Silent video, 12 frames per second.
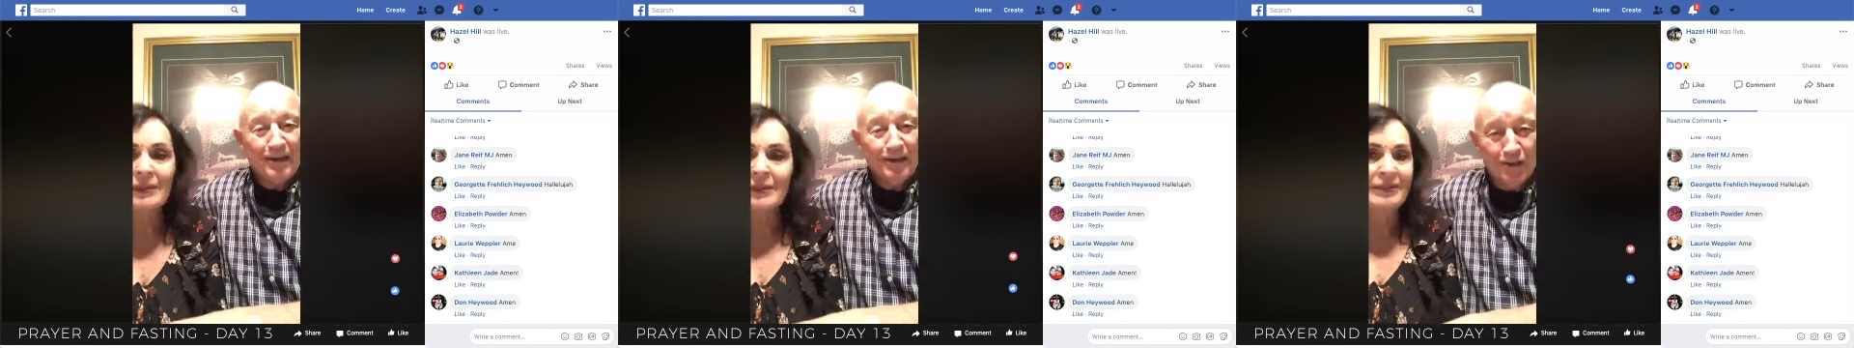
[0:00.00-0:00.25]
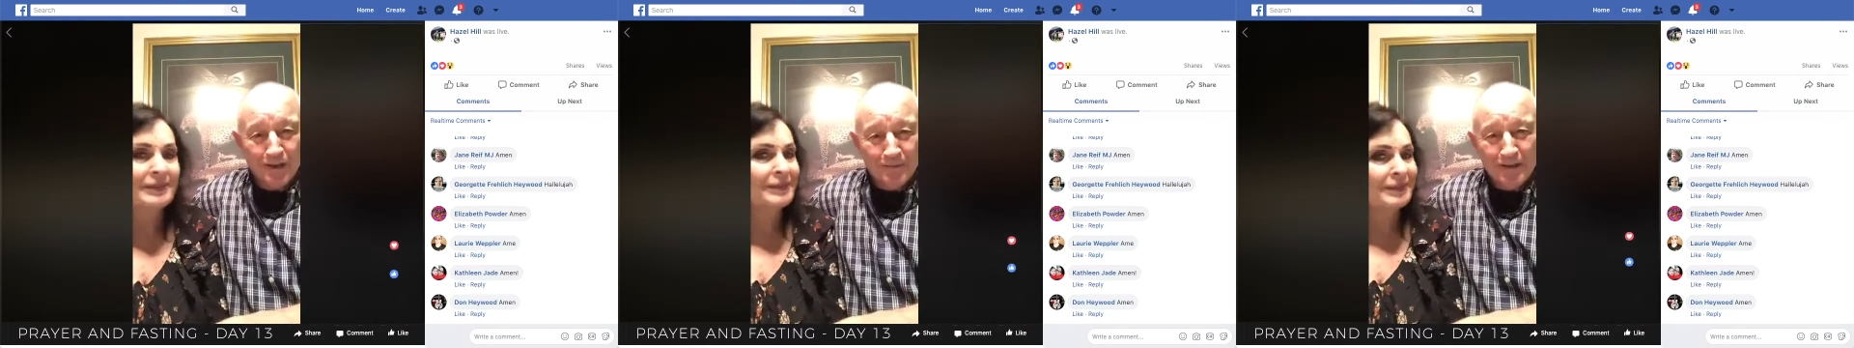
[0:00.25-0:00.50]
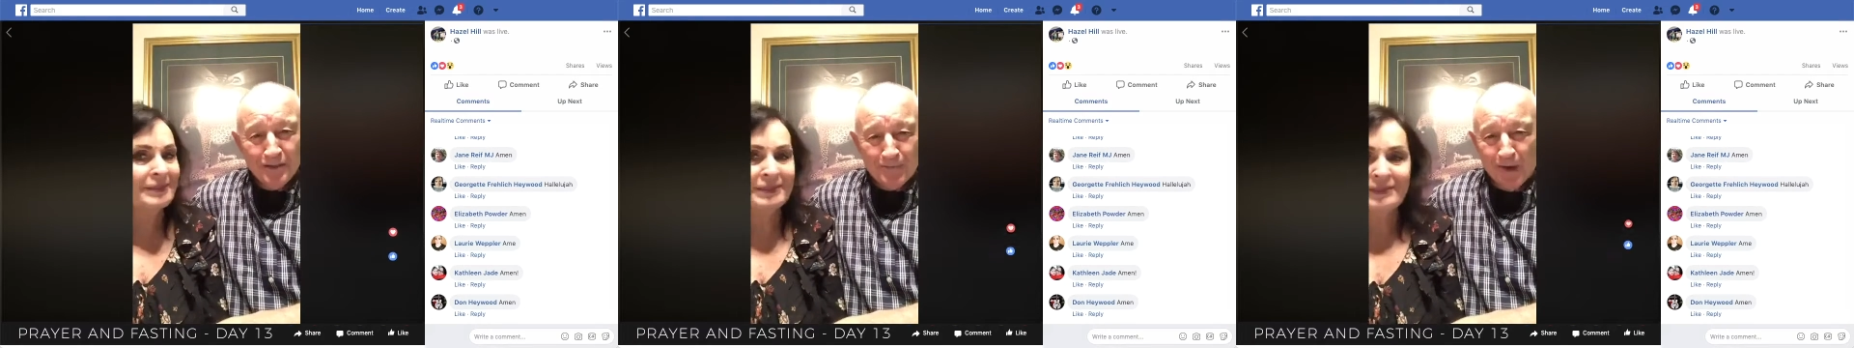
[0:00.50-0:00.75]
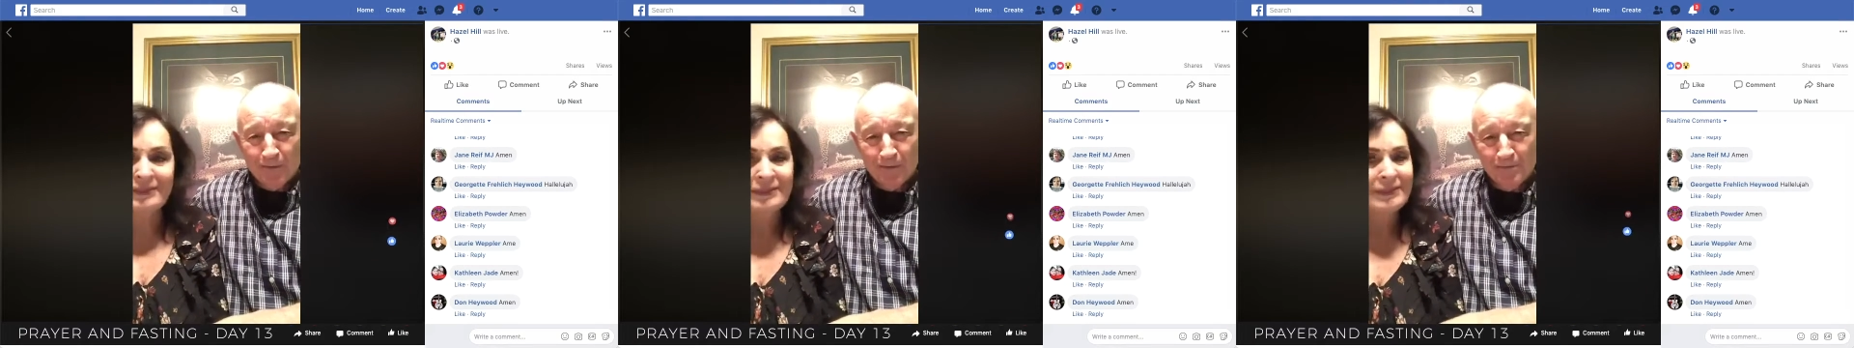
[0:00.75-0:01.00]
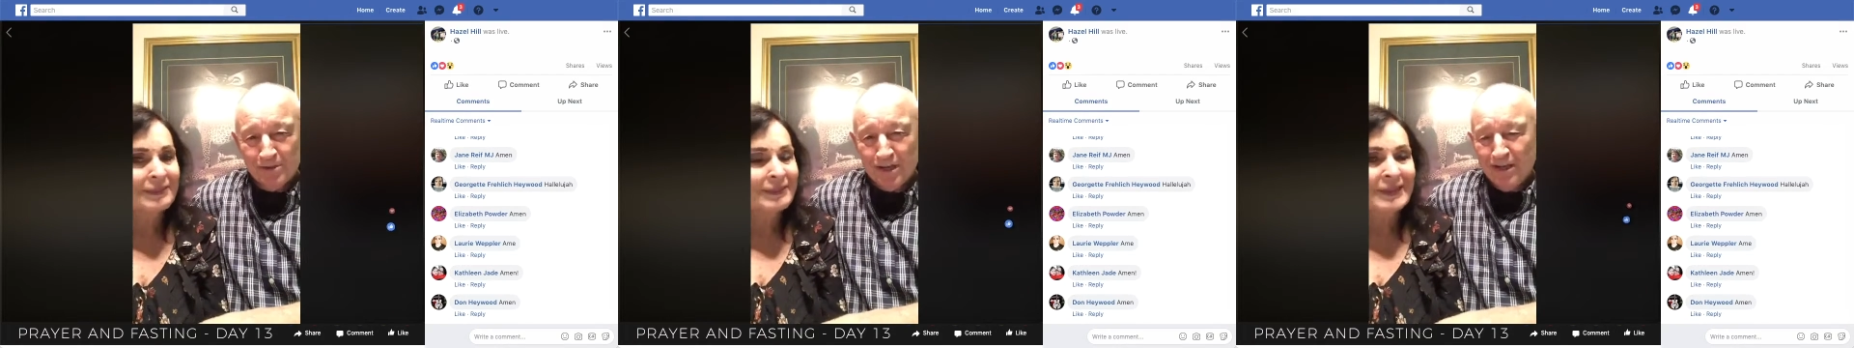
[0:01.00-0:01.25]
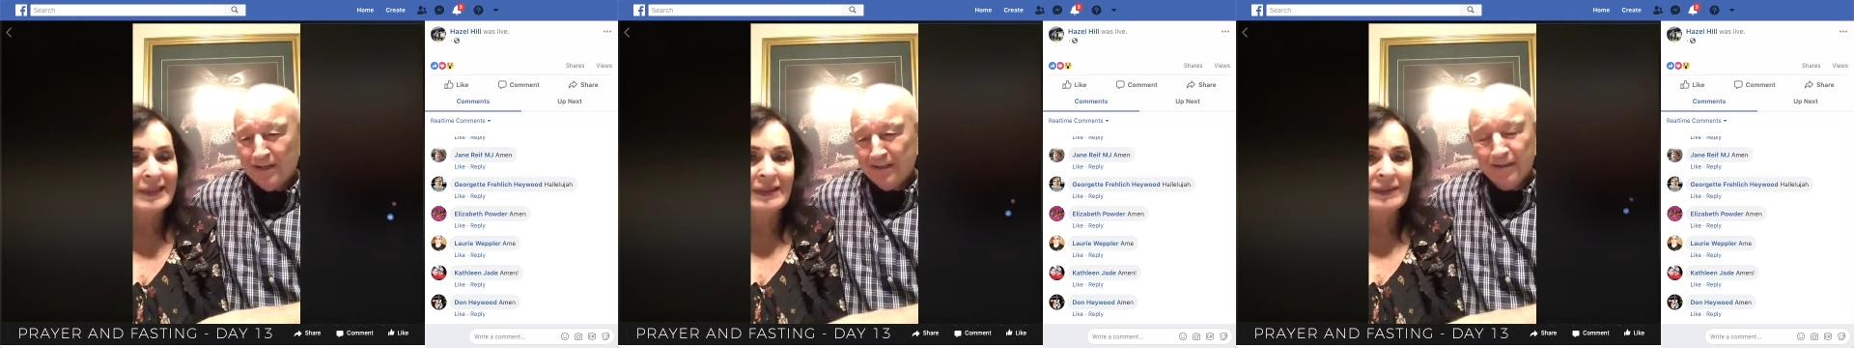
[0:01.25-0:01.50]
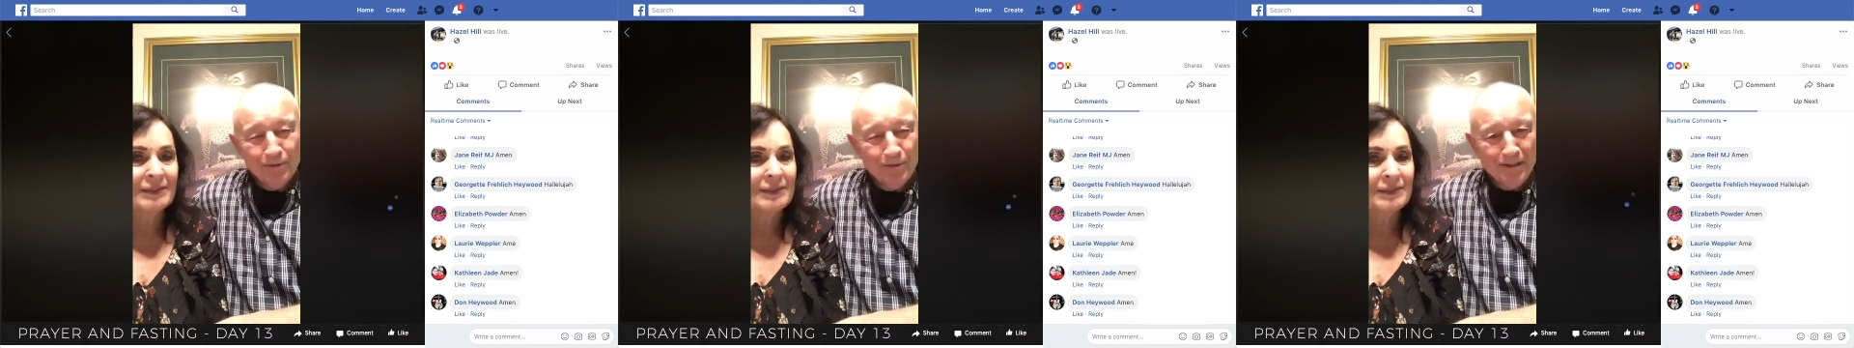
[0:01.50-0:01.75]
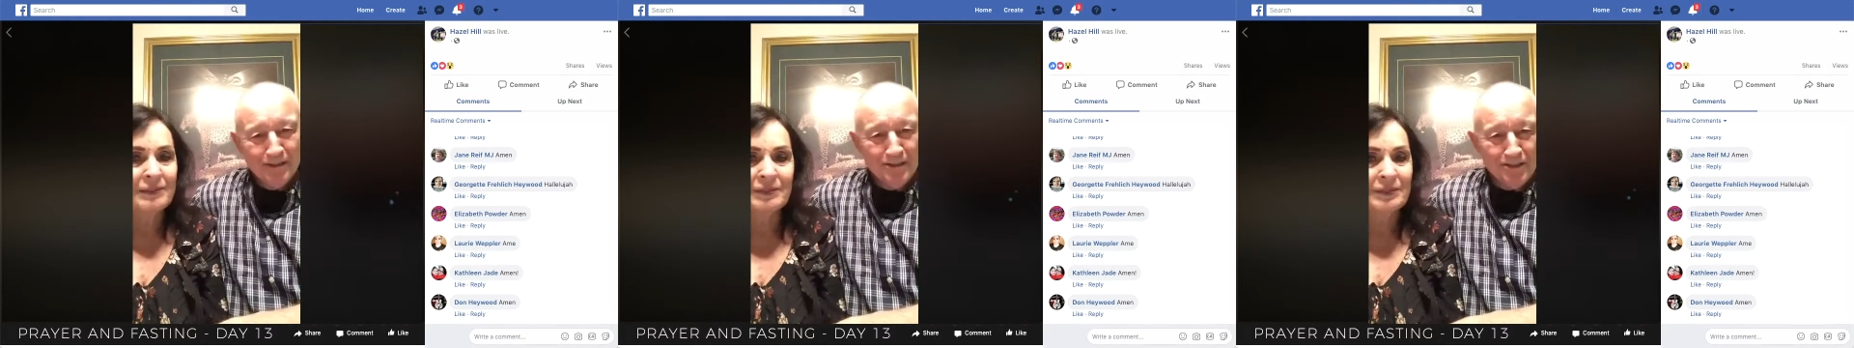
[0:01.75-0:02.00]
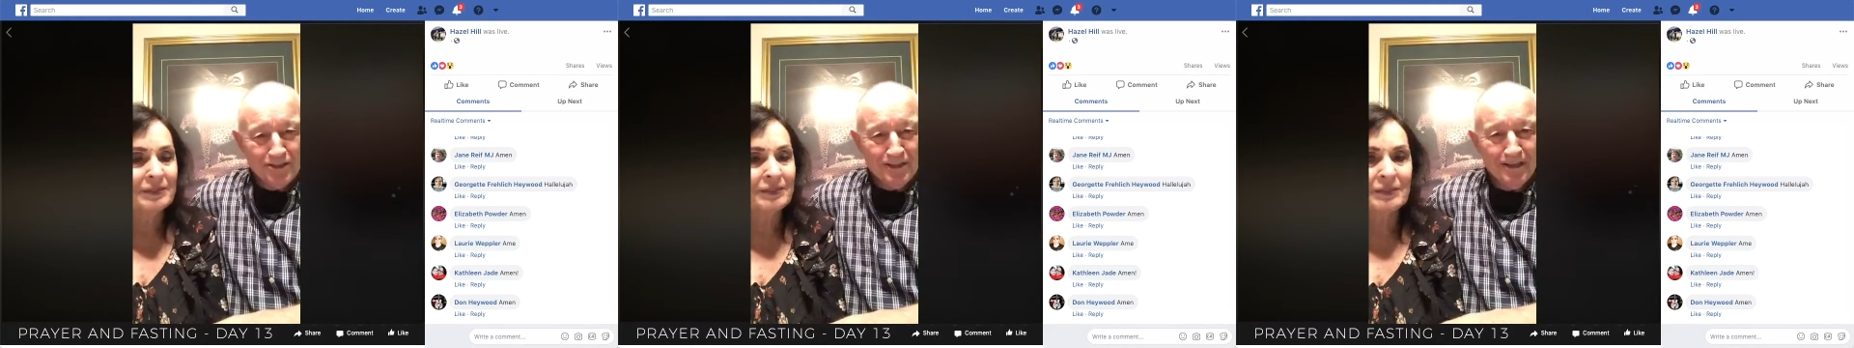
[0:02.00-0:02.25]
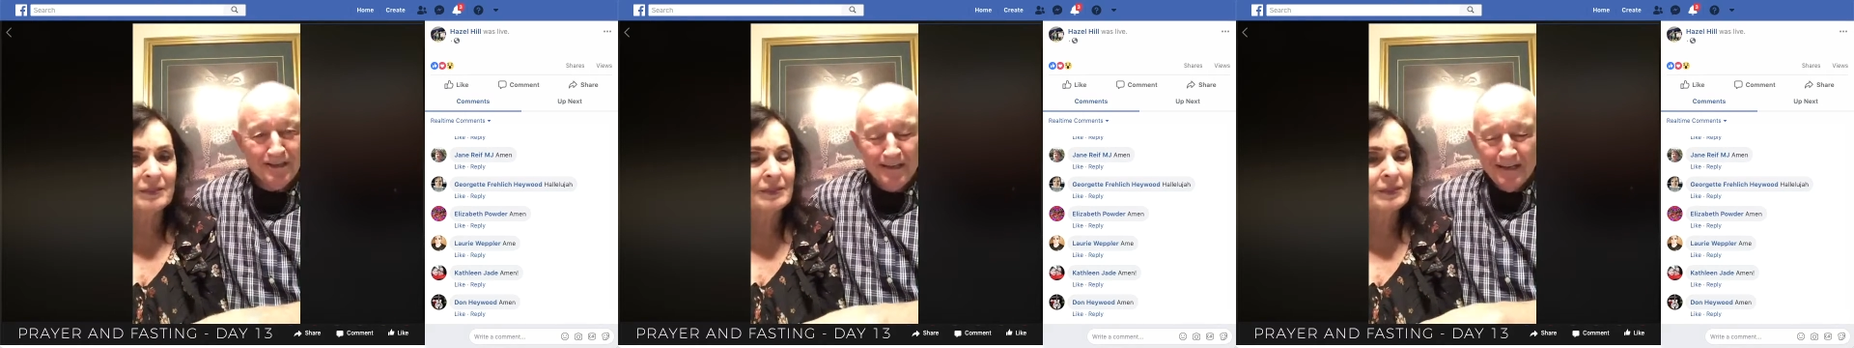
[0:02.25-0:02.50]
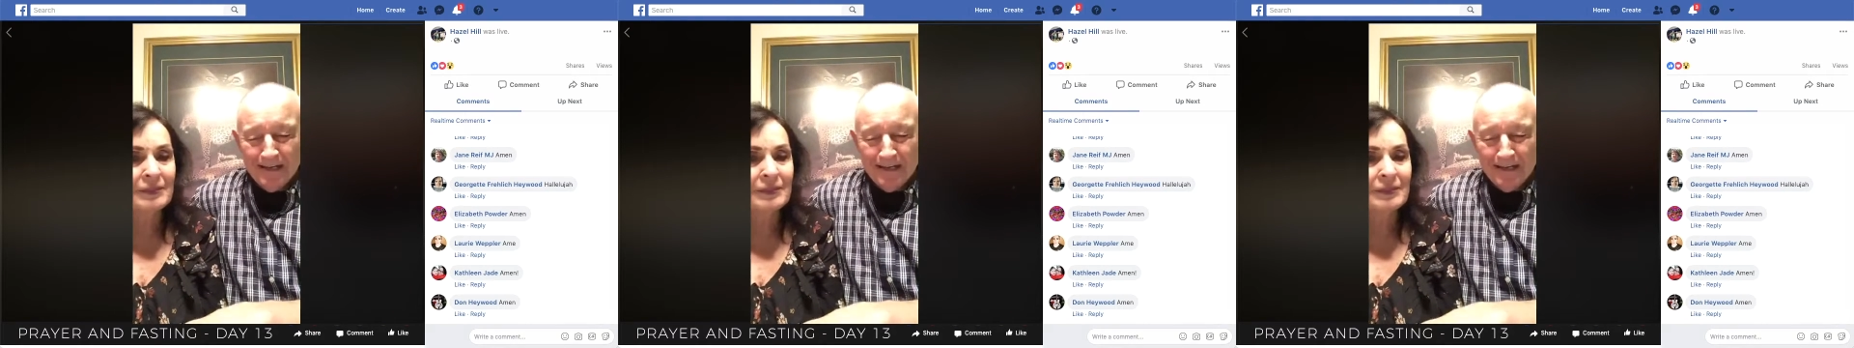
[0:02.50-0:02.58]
Speaker 1: that got them into problems in the wilderness there,